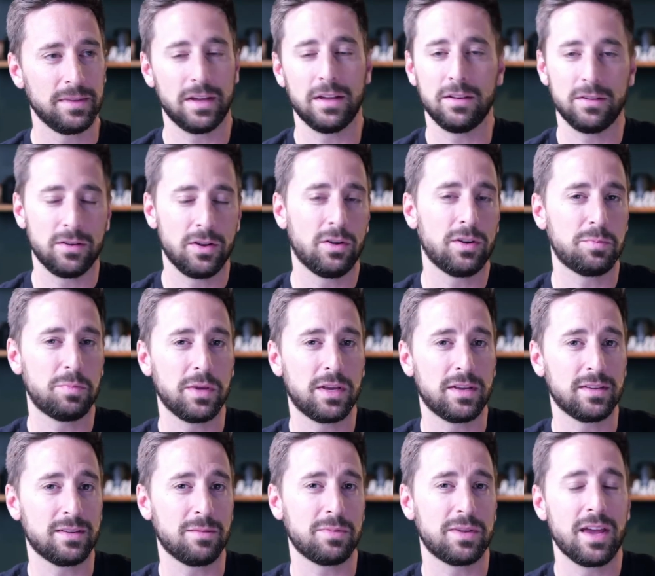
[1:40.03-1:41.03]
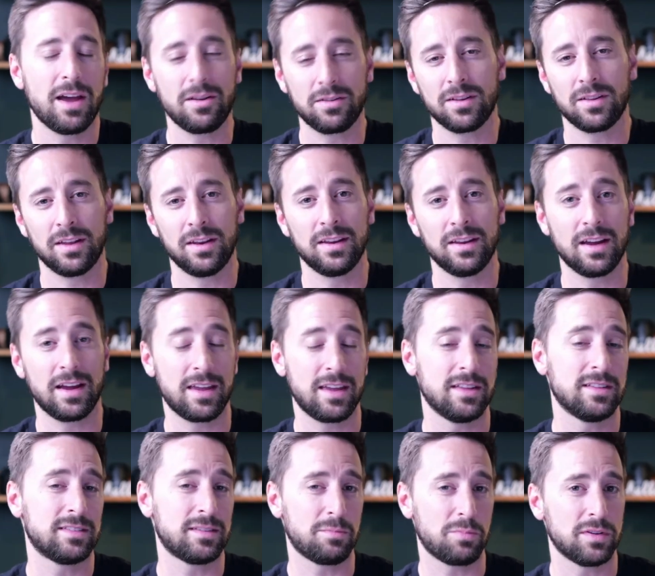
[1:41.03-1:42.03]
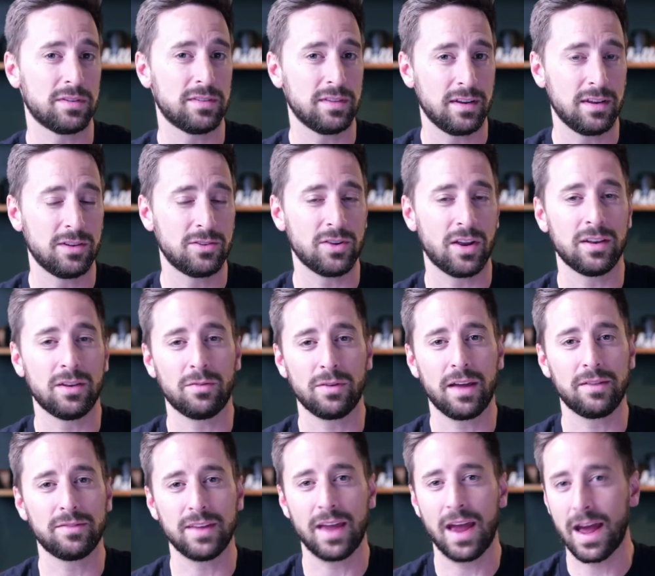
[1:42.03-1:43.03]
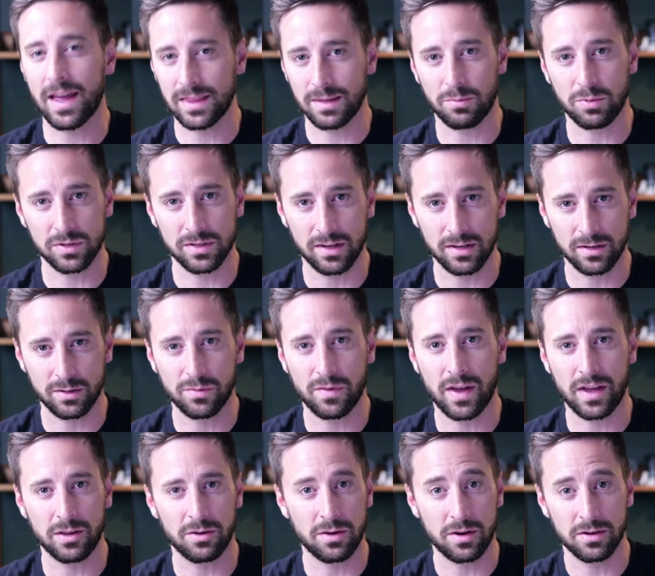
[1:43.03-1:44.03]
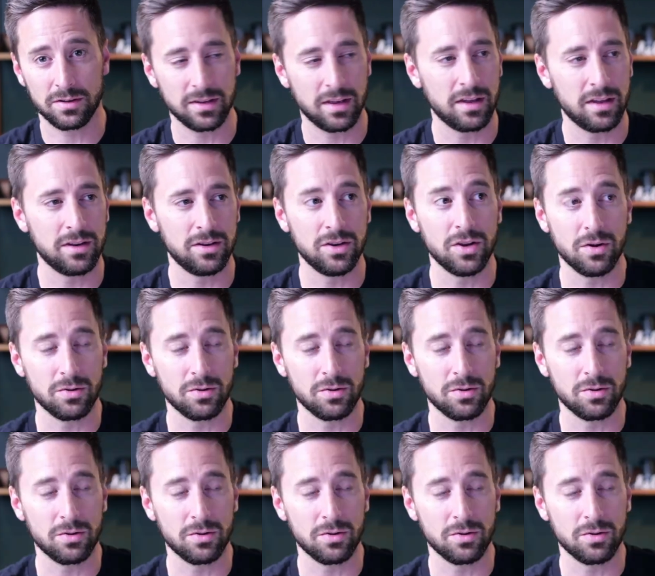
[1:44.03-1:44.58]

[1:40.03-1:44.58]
Now, notice because I'm calculating against a percentage, I don't have to add the percentage value here, it